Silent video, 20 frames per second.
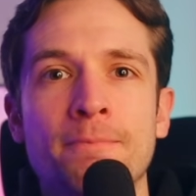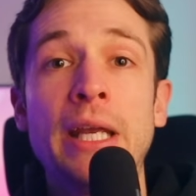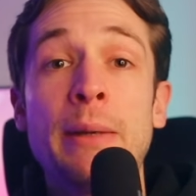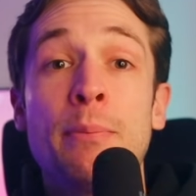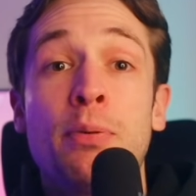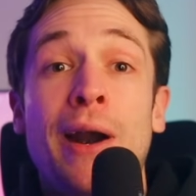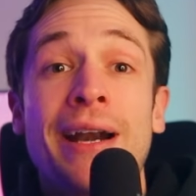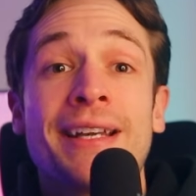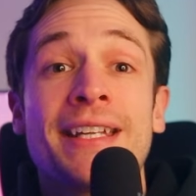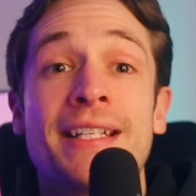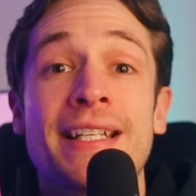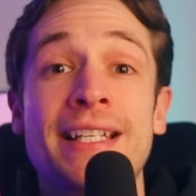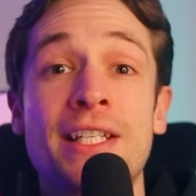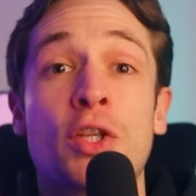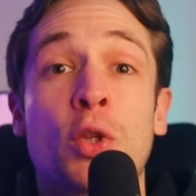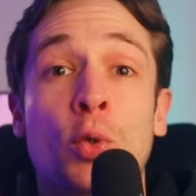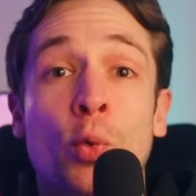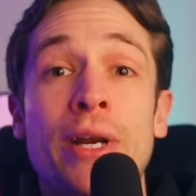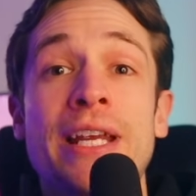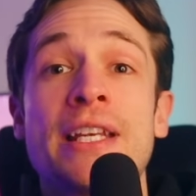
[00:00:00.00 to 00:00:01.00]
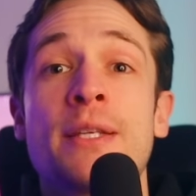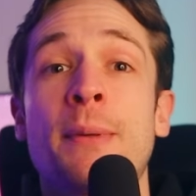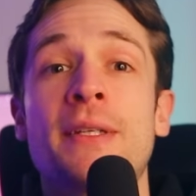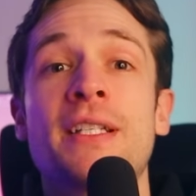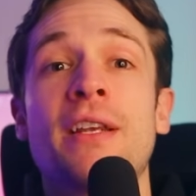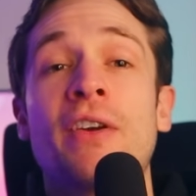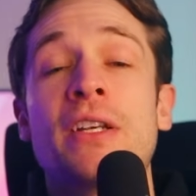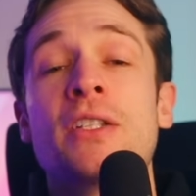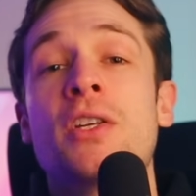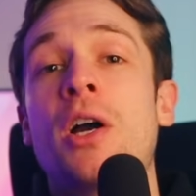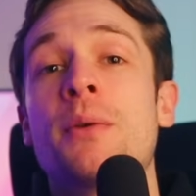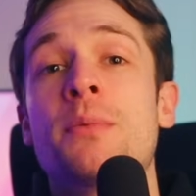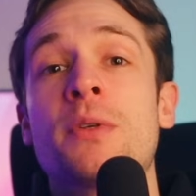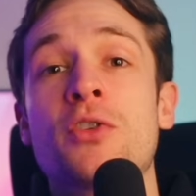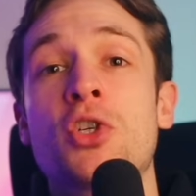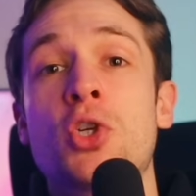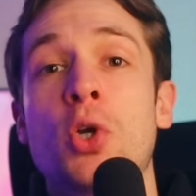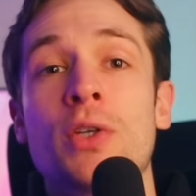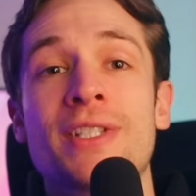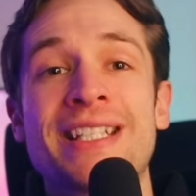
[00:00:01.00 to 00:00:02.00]
He practices three specific types
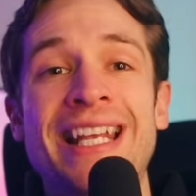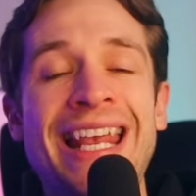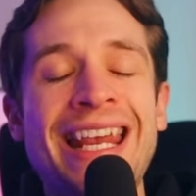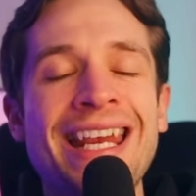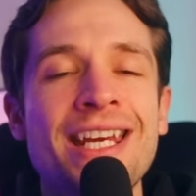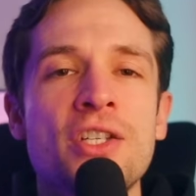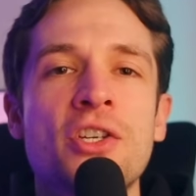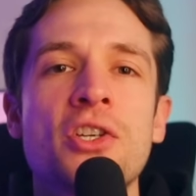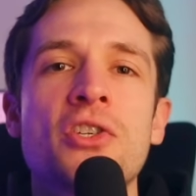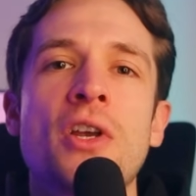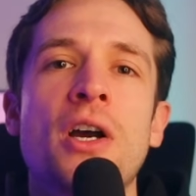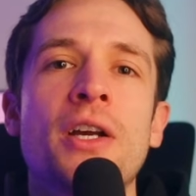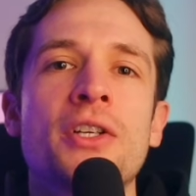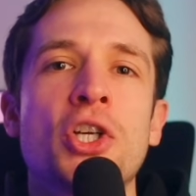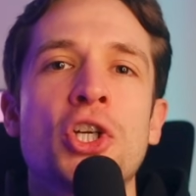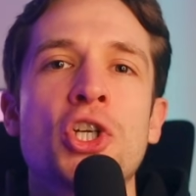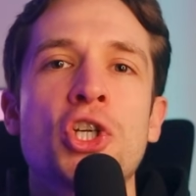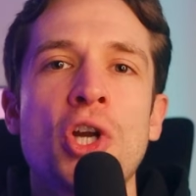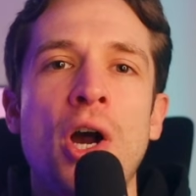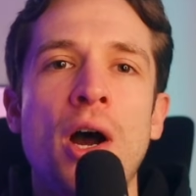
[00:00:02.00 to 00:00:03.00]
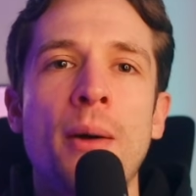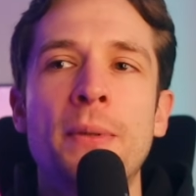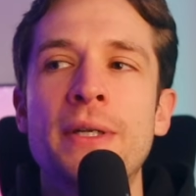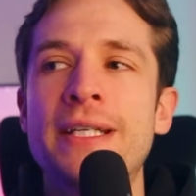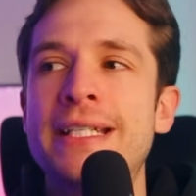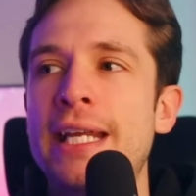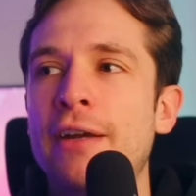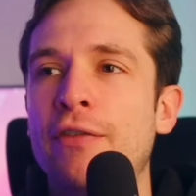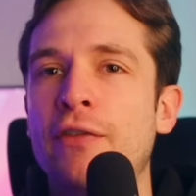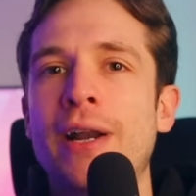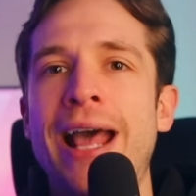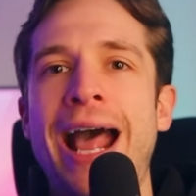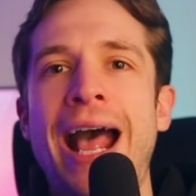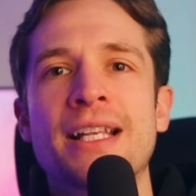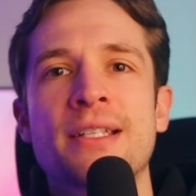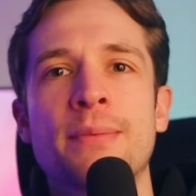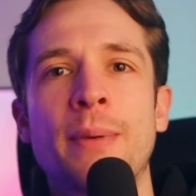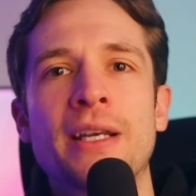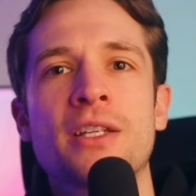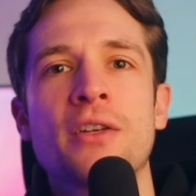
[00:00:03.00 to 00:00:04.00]
of shots, each designed to sharpen different
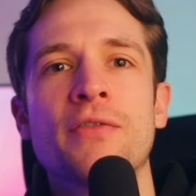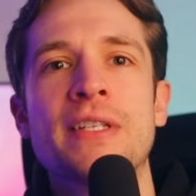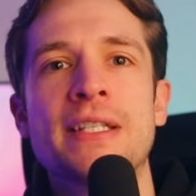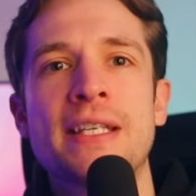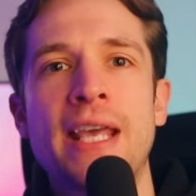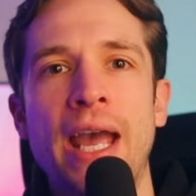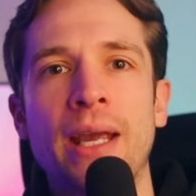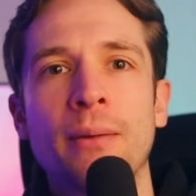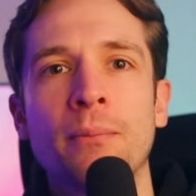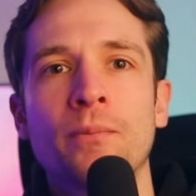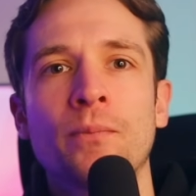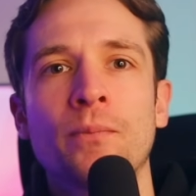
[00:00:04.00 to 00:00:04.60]
aspects of his game.